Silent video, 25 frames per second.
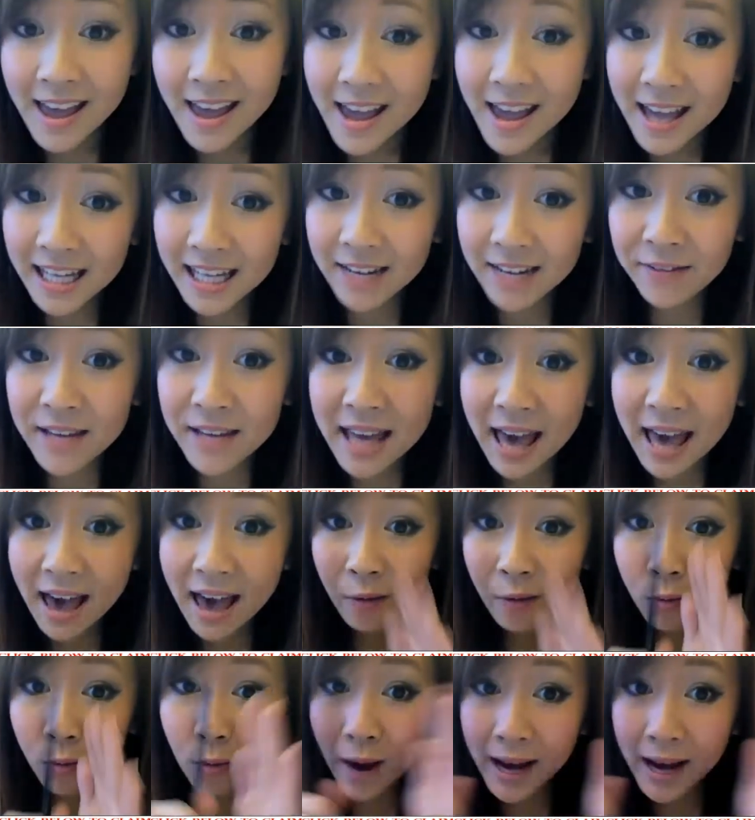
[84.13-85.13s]
And if you
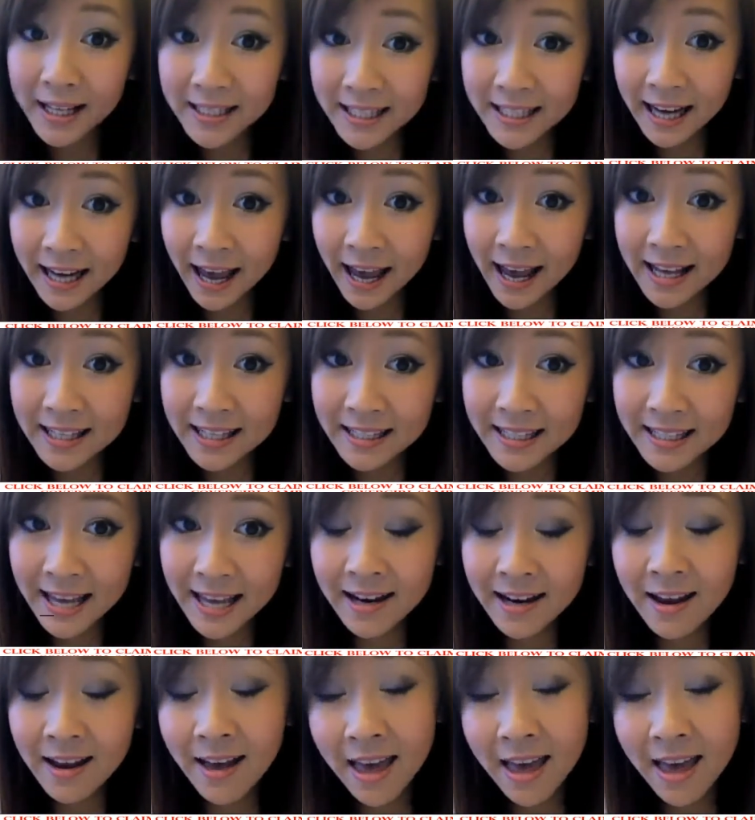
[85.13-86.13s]
have wide-set eyes,
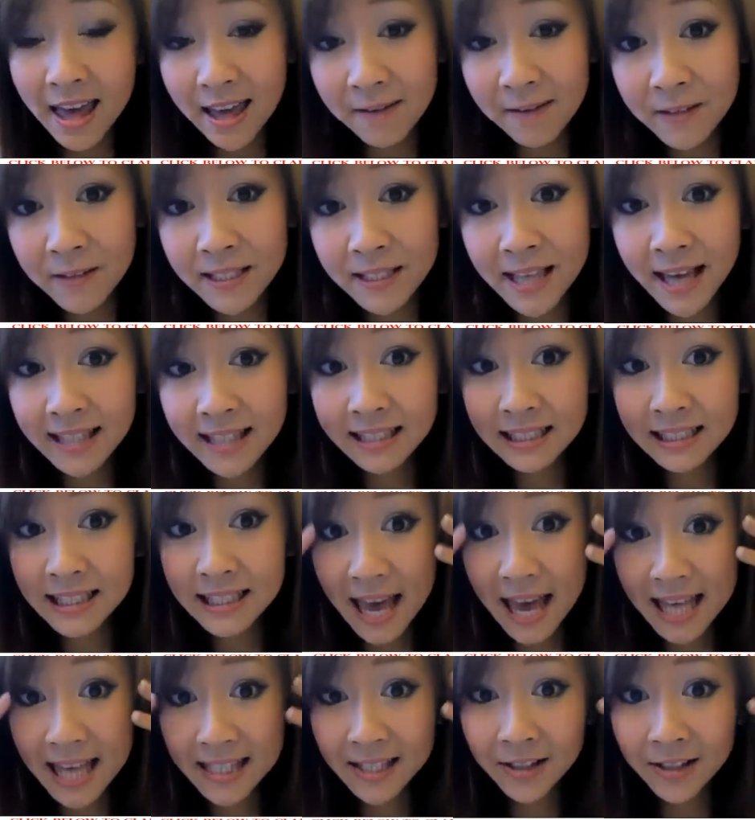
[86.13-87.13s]
then emphasize
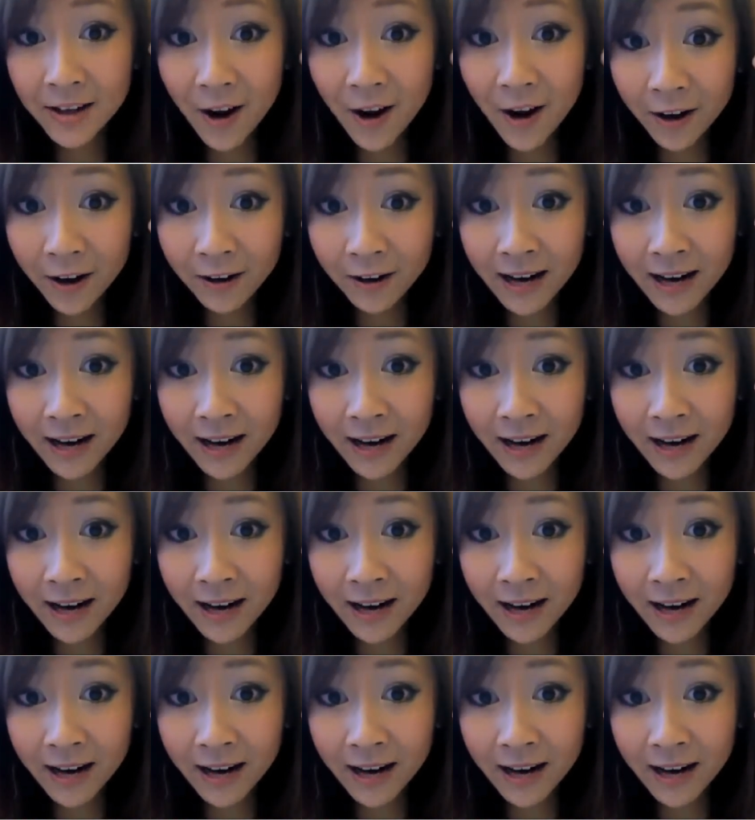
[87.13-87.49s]
less on the outer